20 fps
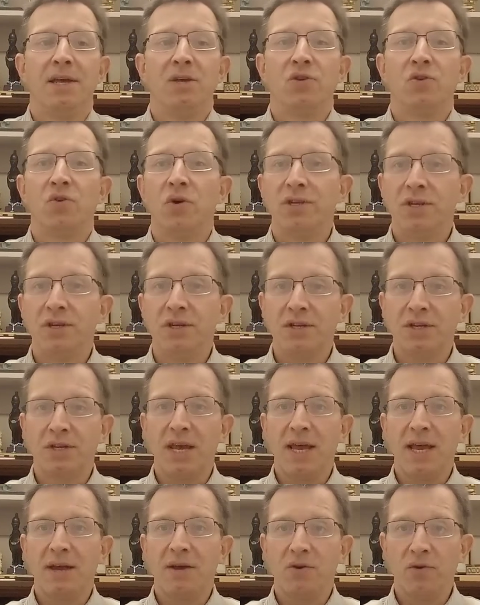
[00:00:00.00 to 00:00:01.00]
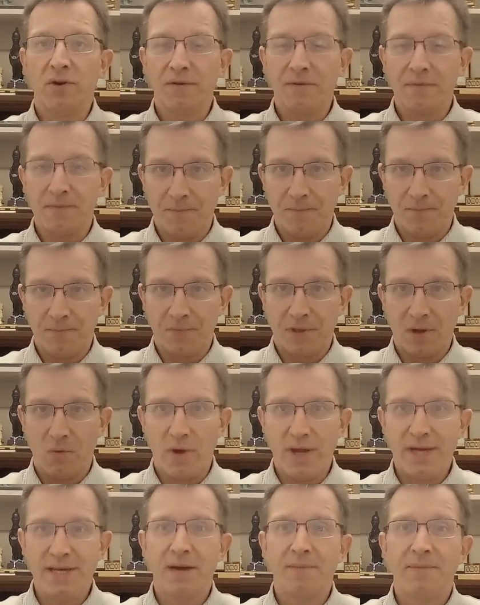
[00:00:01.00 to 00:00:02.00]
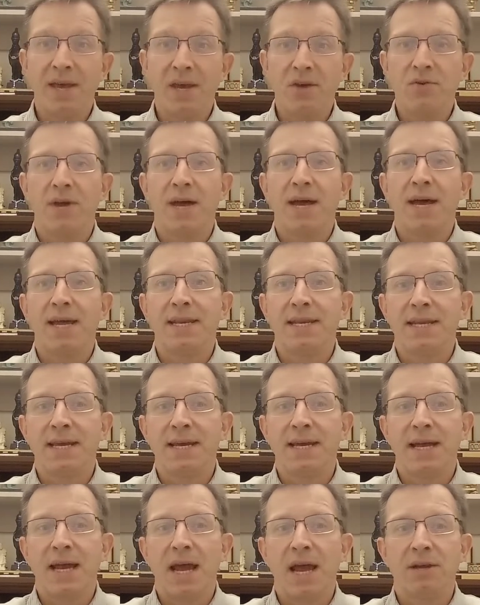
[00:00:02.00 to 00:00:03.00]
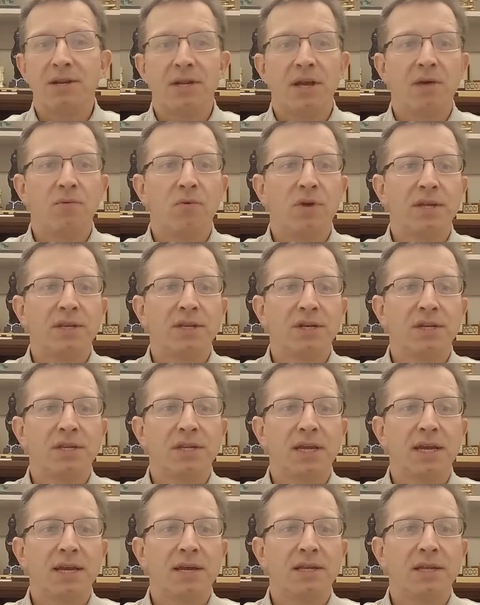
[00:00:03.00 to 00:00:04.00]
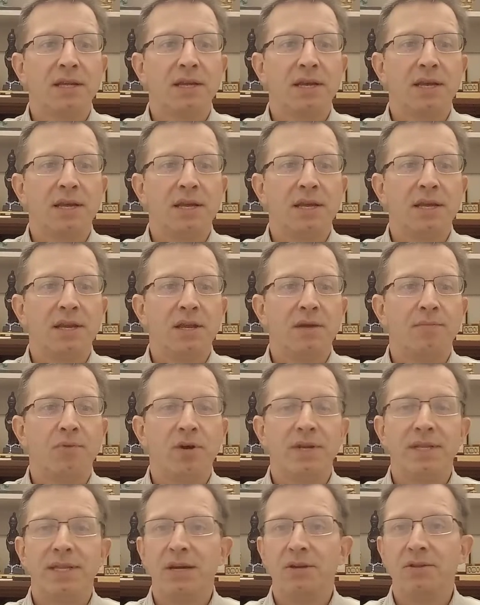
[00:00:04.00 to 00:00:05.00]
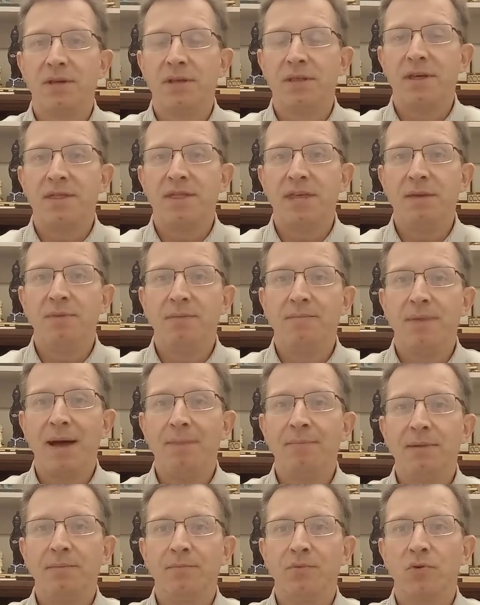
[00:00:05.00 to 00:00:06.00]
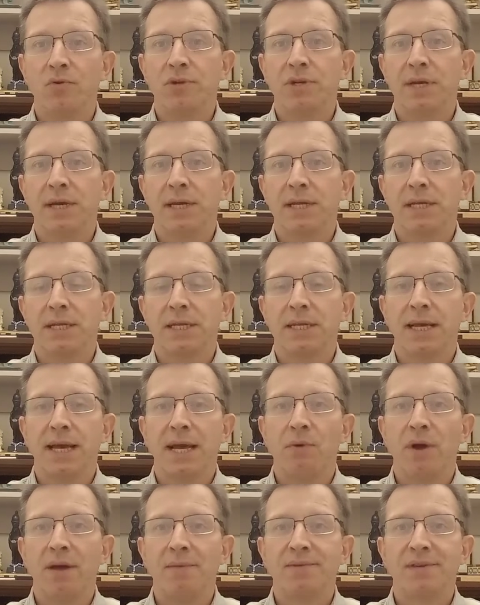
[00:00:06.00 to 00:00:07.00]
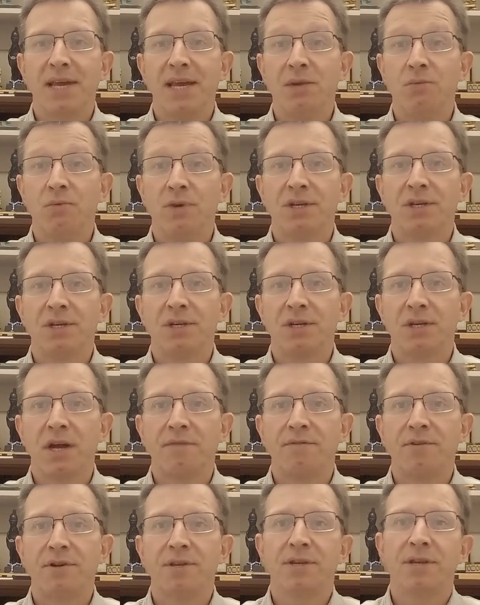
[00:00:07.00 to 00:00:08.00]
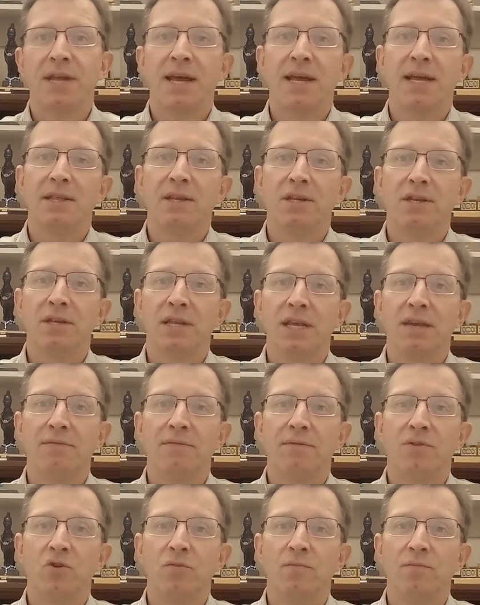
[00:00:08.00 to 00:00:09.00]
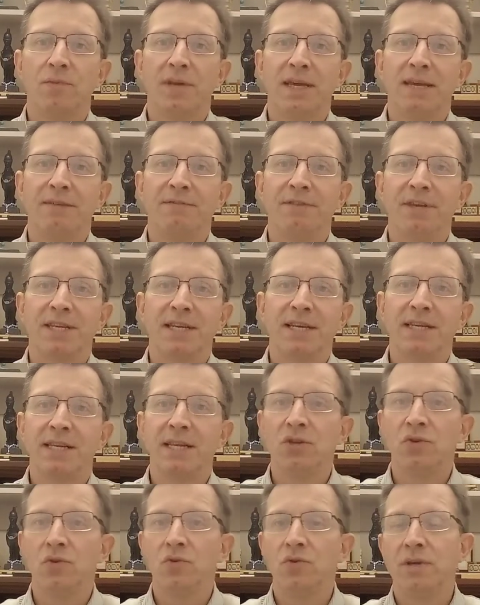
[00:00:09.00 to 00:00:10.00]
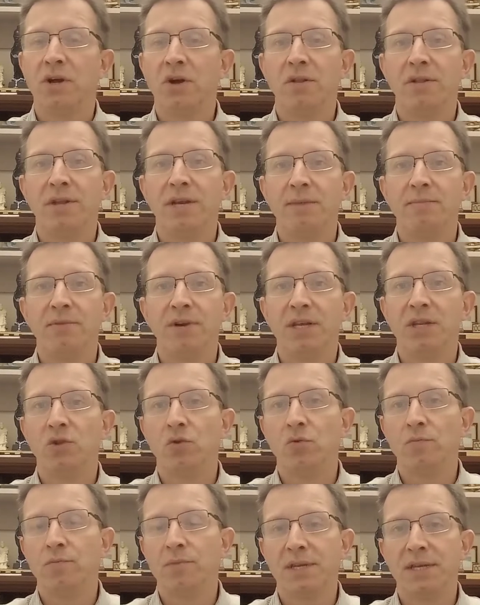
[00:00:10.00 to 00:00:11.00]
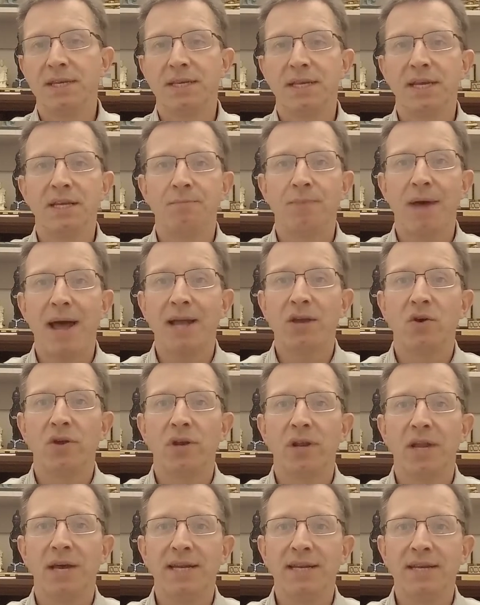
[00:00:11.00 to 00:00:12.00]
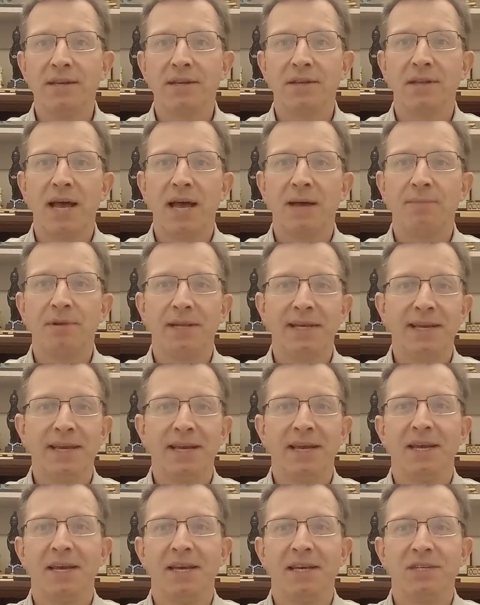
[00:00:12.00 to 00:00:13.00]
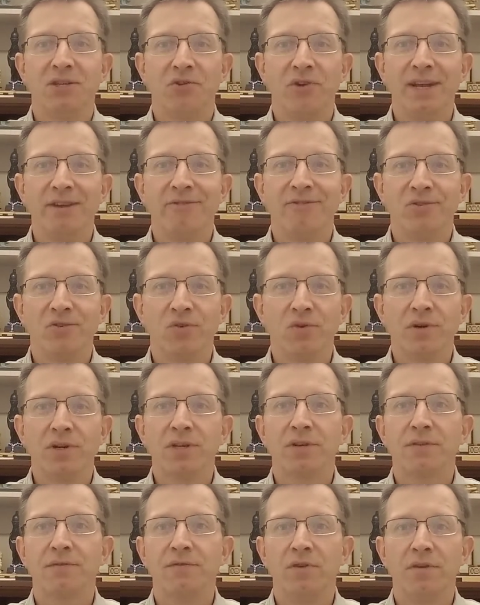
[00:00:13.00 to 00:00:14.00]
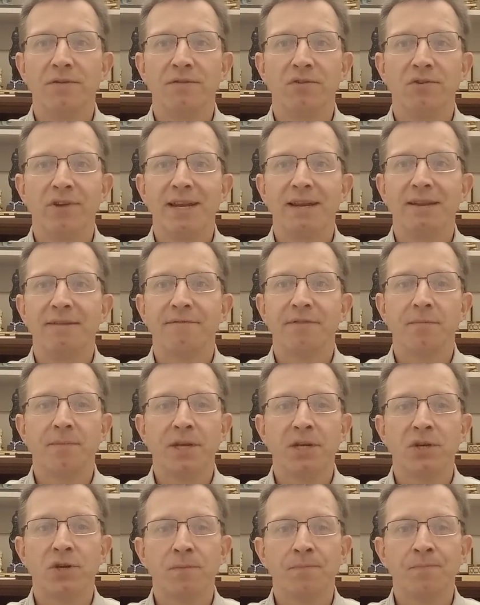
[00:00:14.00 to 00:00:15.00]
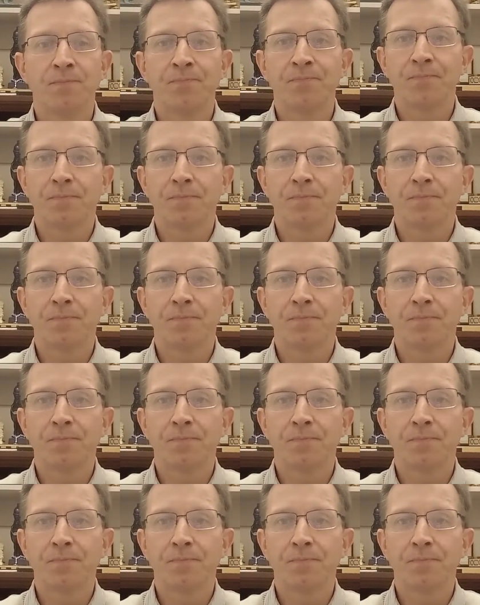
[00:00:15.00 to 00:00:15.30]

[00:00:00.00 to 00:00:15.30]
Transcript: So I'm just going to wind up now, and I want to just point out that the Theban Mapping Project website, which covers the tomb KV62 and all the neighbouring tombs, is back online, happily. It's a great resource, full of great information.